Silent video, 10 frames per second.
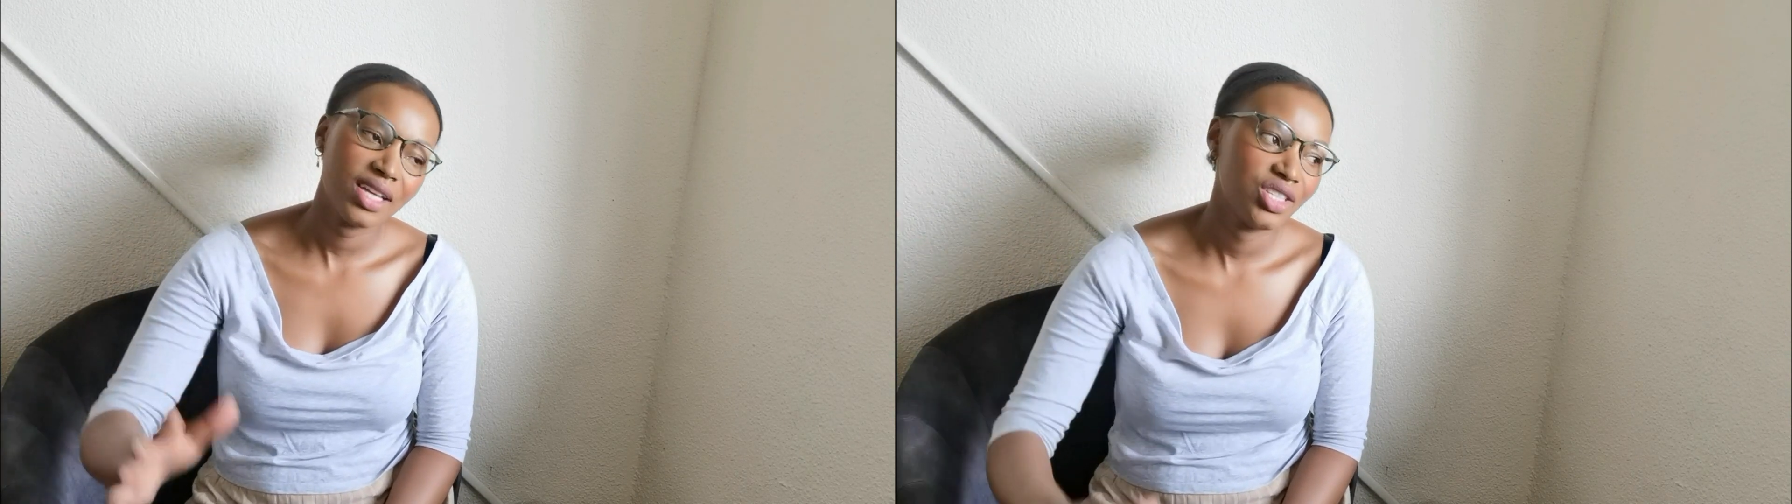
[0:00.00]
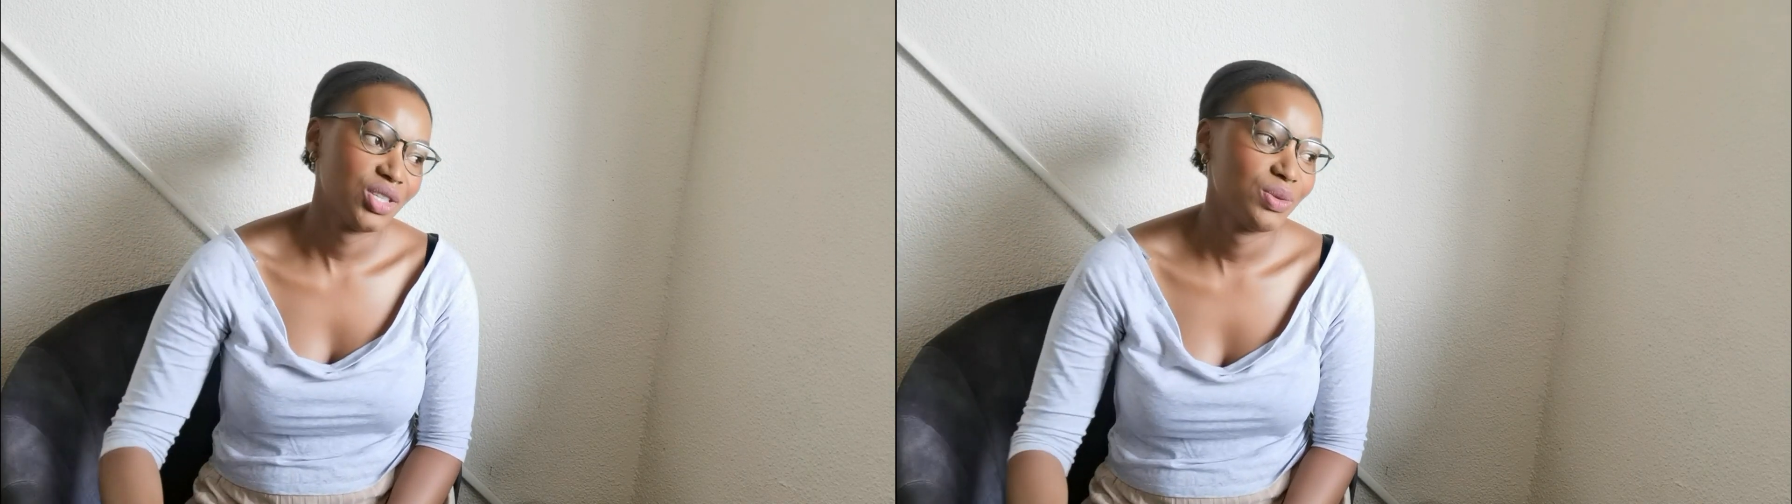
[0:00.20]

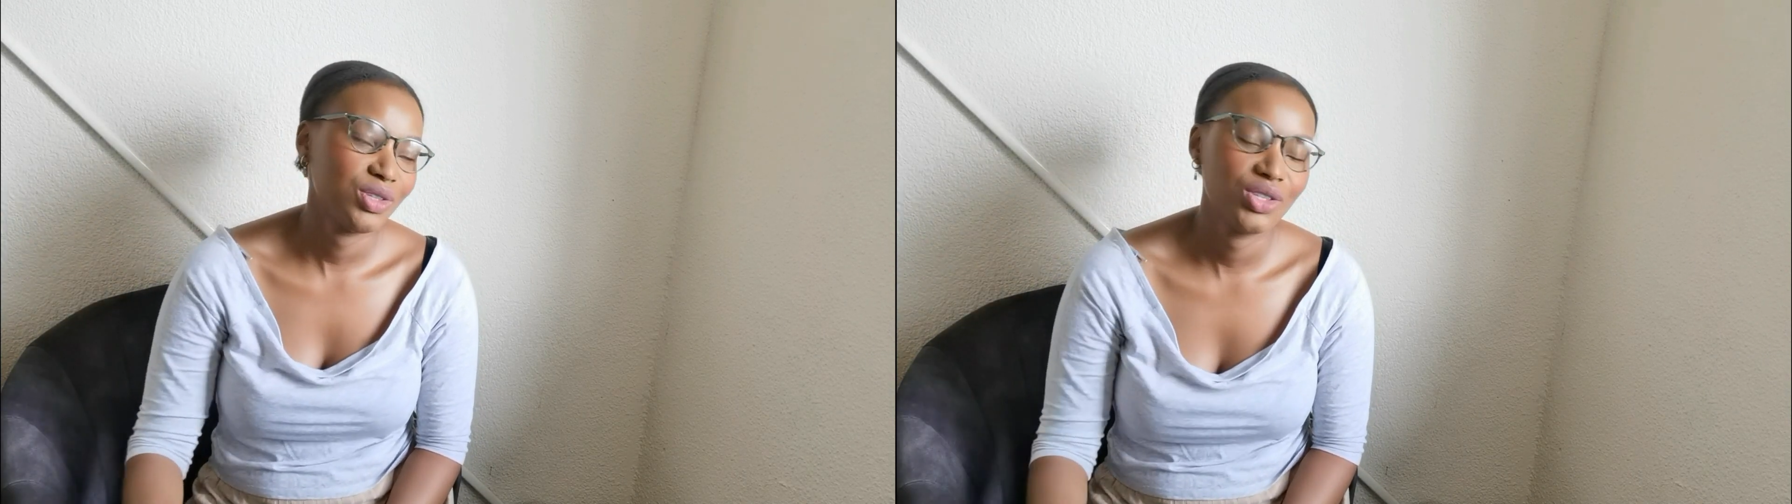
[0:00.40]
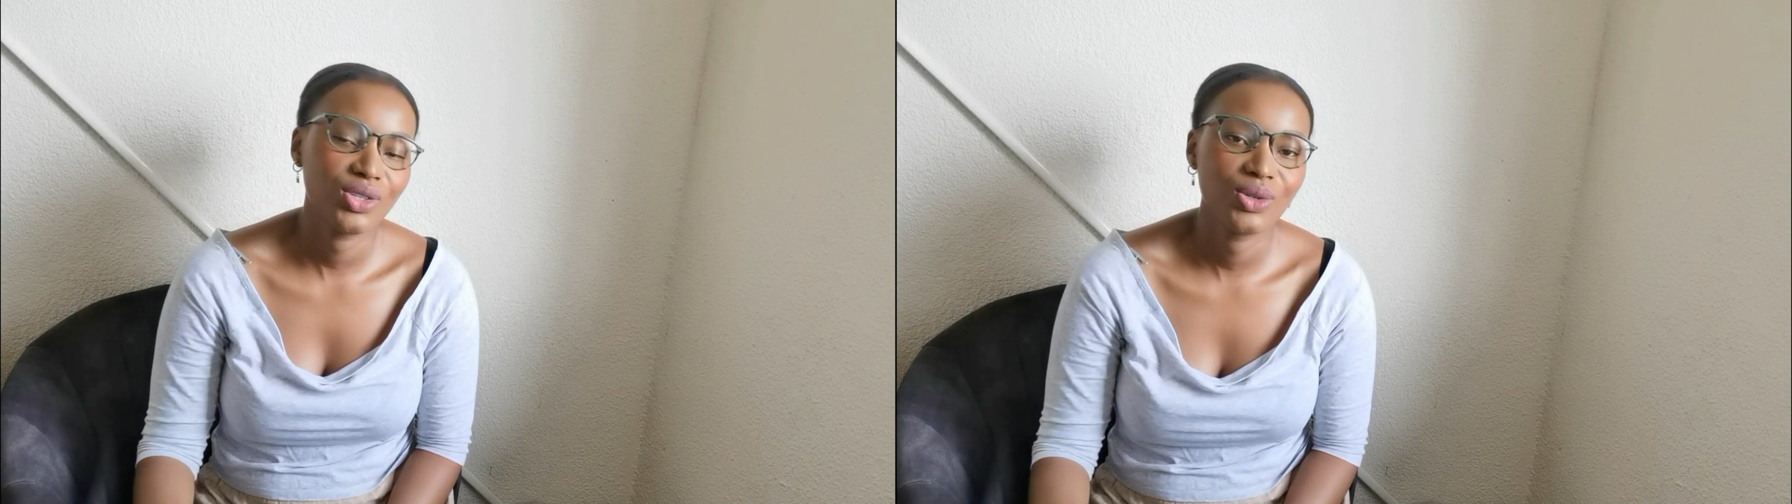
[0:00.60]
I just
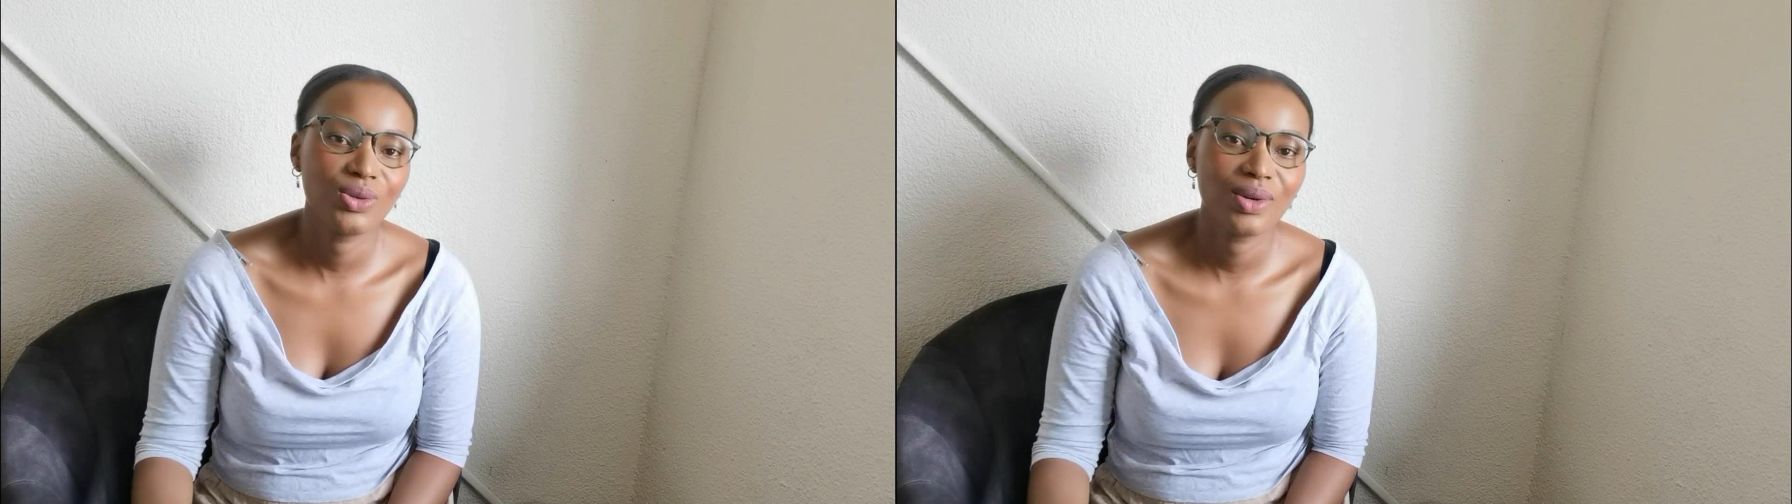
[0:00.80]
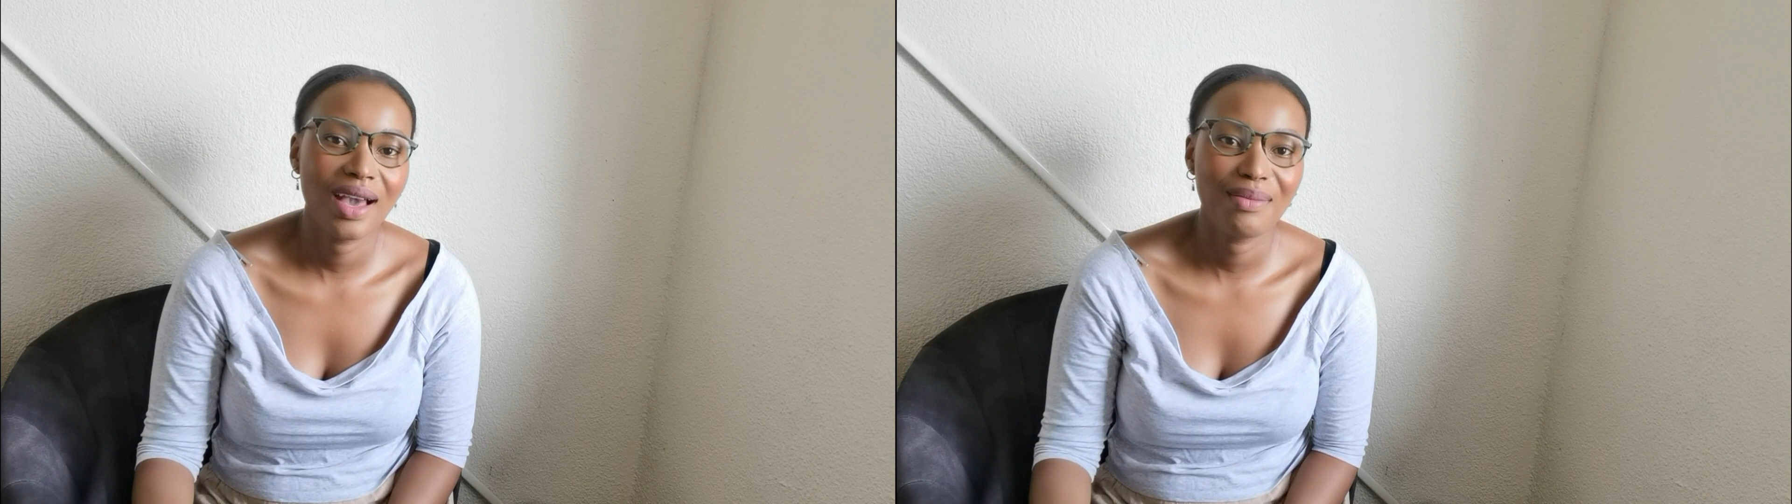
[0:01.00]
wanted to